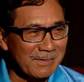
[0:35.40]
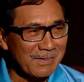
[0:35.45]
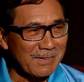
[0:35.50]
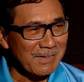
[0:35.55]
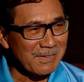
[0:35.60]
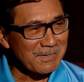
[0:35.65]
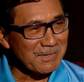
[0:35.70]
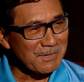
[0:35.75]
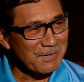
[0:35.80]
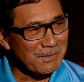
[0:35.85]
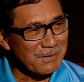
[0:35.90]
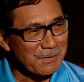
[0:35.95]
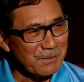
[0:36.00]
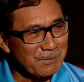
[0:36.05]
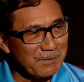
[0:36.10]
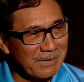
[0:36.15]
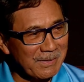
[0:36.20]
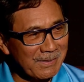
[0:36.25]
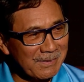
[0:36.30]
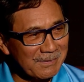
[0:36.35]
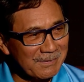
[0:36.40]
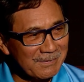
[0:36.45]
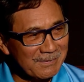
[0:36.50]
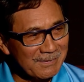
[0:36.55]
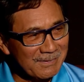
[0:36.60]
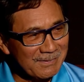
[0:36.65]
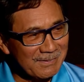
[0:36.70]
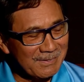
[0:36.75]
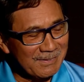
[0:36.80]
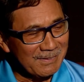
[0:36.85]
Kingston, Jamaica.
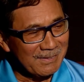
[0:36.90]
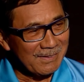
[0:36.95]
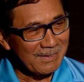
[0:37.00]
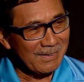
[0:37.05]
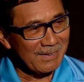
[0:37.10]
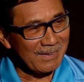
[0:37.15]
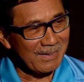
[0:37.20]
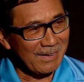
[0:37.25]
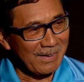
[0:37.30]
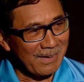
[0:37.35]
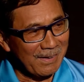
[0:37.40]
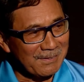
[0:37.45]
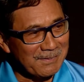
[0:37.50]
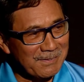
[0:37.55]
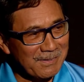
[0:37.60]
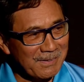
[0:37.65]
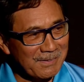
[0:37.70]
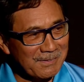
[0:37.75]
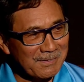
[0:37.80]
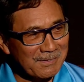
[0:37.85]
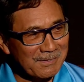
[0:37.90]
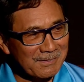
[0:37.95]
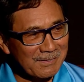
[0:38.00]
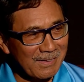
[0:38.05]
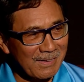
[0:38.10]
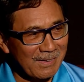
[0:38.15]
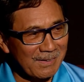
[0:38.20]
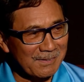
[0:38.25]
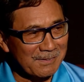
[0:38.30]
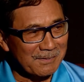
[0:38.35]
I attended
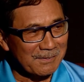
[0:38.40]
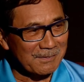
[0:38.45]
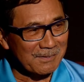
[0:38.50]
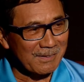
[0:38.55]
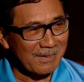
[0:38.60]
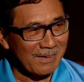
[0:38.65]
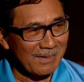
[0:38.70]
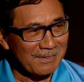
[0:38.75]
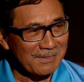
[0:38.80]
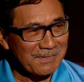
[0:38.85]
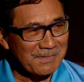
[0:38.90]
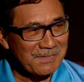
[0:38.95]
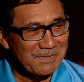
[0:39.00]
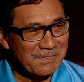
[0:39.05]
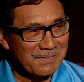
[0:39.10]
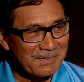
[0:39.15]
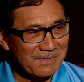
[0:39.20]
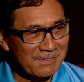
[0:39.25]
Clarendon College.